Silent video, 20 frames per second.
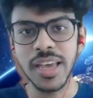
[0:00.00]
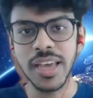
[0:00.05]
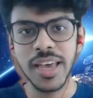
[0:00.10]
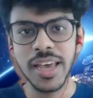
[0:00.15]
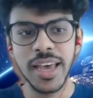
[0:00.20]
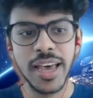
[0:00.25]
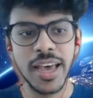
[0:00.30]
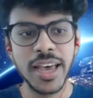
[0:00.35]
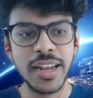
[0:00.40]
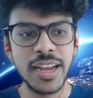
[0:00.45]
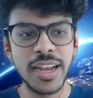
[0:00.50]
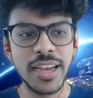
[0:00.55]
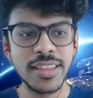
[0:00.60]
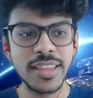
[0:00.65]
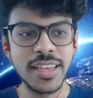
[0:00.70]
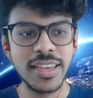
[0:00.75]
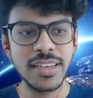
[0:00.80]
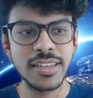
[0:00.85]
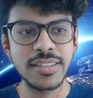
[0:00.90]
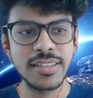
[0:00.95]
And I
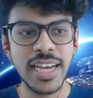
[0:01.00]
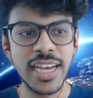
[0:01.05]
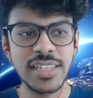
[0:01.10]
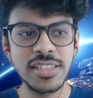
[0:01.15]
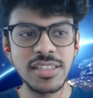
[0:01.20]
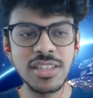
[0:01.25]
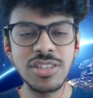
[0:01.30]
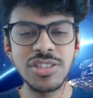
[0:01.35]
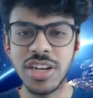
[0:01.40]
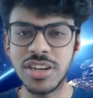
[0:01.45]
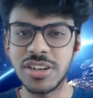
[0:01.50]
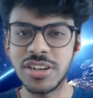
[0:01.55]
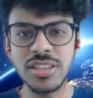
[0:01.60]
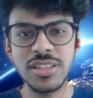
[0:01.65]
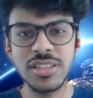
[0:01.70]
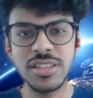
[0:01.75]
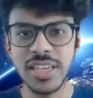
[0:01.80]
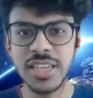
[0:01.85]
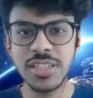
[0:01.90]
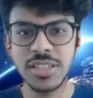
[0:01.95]
think that's the general
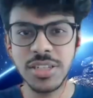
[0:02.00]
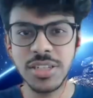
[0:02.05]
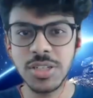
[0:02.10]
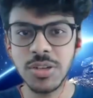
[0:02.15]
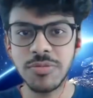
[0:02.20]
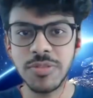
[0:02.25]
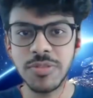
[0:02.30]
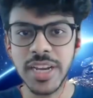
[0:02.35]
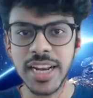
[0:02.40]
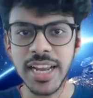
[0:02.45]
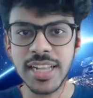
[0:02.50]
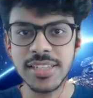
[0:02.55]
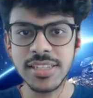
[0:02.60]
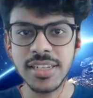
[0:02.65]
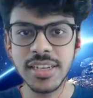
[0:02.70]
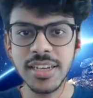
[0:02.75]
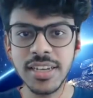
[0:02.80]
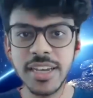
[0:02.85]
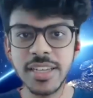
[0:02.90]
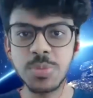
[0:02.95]
thesis of
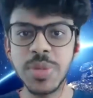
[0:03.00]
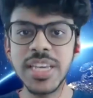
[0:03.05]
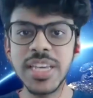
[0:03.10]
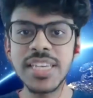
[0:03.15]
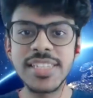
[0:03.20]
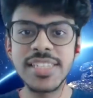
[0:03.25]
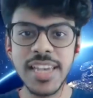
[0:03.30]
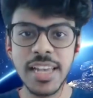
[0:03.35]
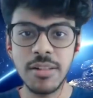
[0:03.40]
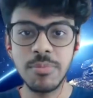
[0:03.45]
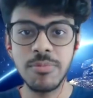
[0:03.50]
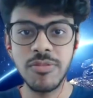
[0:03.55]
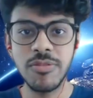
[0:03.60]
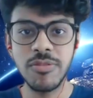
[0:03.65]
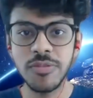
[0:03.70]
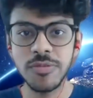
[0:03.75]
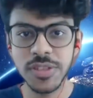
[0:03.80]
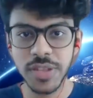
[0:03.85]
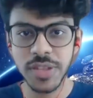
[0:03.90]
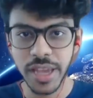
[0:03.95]
freelancing. It's being
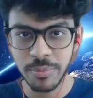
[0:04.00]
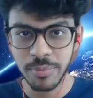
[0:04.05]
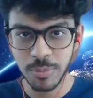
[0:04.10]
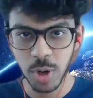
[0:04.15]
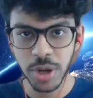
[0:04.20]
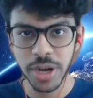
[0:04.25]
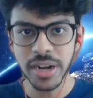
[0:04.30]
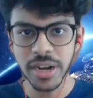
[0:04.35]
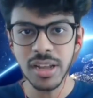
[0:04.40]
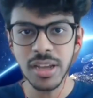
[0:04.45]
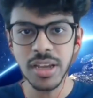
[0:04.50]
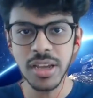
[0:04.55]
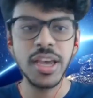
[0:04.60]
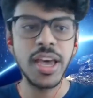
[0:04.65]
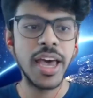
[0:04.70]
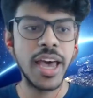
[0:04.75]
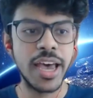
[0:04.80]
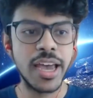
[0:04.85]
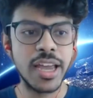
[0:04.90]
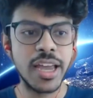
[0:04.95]
self-employed
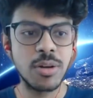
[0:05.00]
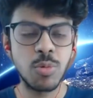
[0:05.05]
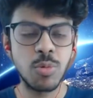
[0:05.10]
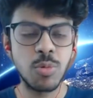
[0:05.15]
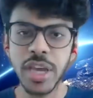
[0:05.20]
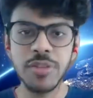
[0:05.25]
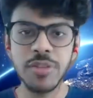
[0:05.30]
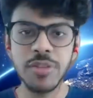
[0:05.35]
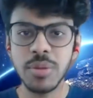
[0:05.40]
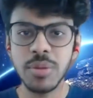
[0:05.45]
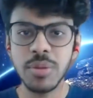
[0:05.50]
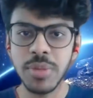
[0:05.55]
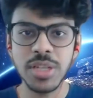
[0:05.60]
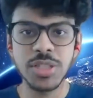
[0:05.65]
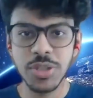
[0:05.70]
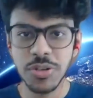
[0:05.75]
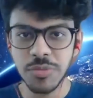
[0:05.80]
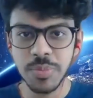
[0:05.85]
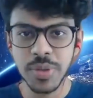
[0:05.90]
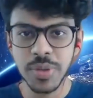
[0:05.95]
and working for a bunch
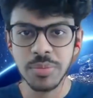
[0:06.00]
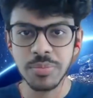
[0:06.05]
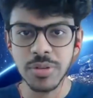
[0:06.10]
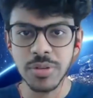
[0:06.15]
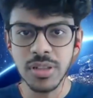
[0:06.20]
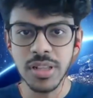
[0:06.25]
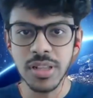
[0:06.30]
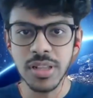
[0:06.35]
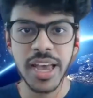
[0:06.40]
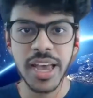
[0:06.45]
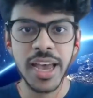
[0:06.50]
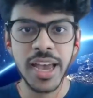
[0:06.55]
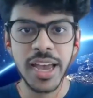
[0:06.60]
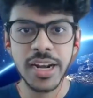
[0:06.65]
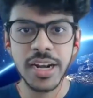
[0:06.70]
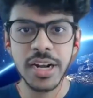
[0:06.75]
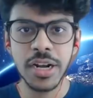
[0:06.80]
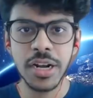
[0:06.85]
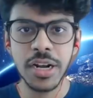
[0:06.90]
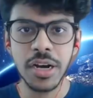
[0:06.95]
of people,
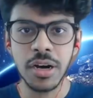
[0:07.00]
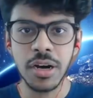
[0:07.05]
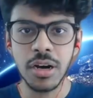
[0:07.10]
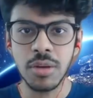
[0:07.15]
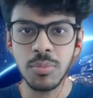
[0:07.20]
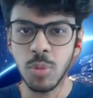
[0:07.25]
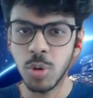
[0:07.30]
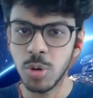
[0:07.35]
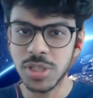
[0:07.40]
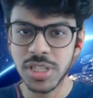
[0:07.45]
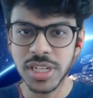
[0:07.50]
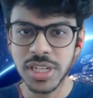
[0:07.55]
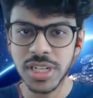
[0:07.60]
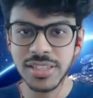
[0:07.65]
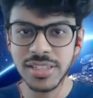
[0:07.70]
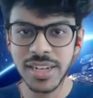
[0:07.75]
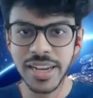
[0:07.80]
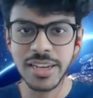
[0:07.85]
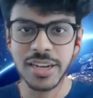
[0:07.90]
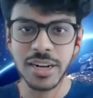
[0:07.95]
and mostly it's
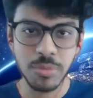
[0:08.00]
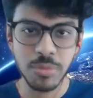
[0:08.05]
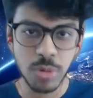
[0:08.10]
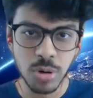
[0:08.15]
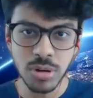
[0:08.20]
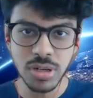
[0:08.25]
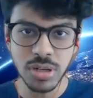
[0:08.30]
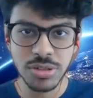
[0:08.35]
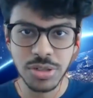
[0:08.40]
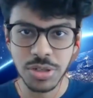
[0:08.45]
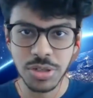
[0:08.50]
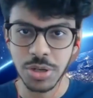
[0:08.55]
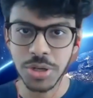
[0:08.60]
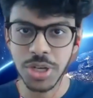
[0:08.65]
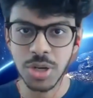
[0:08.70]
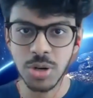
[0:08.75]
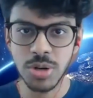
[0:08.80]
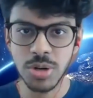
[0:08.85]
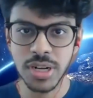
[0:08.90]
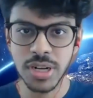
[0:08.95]
like remote, so
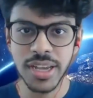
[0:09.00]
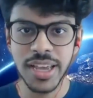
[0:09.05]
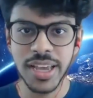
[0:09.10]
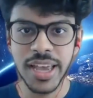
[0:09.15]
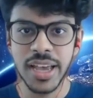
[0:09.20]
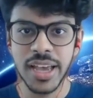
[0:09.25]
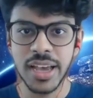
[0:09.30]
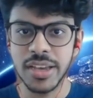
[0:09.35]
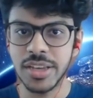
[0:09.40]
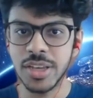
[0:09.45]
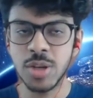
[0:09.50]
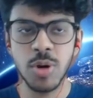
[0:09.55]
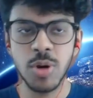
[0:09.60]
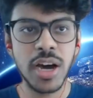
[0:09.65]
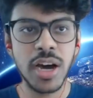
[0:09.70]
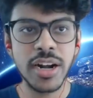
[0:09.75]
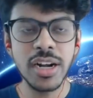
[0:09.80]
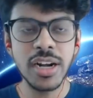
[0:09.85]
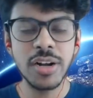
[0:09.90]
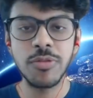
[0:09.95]
you
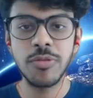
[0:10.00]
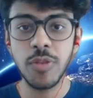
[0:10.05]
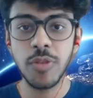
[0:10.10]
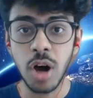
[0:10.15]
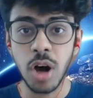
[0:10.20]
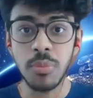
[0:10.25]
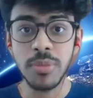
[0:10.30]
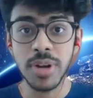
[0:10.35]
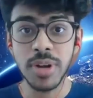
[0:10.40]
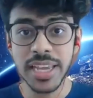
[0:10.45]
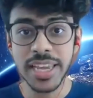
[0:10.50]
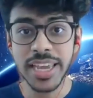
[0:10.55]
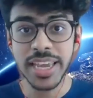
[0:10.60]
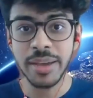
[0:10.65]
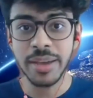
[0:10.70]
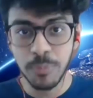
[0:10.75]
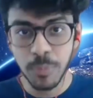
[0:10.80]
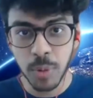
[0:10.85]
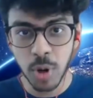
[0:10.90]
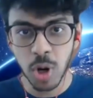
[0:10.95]
aren't formally
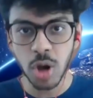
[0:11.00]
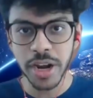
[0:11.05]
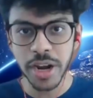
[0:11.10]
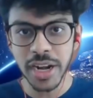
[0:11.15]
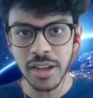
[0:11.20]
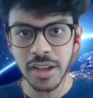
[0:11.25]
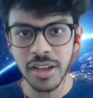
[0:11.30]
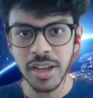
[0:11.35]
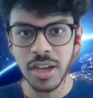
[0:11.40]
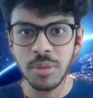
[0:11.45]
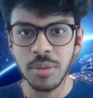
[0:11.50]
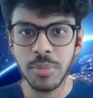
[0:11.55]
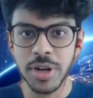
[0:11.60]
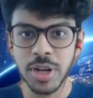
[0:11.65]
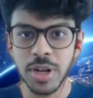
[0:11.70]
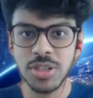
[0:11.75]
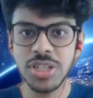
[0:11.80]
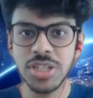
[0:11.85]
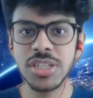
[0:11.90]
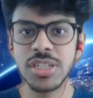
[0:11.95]
employed, but you're
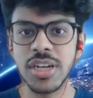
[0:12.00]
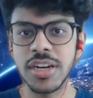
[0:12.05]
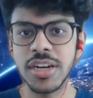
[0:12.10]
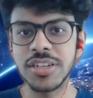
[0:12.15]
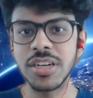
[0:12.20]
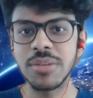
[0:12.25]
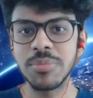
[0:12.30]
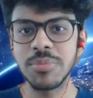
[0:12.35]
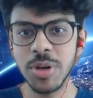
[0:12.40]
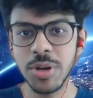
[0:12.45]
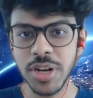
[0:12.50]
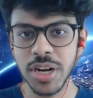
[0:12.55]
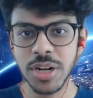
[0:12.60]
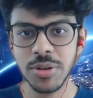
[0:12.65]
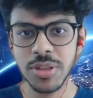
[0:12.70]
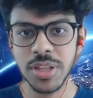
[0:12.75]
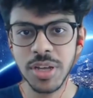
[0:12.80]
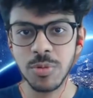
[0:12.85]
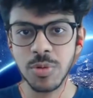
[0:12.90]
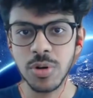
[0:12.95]
just contributing to
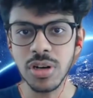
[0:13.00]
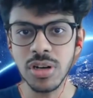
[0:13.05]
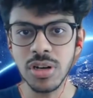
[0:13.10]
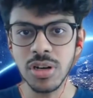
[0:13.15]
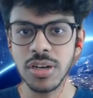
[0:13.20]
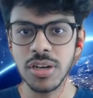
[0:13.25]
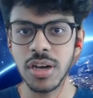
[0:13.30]
their work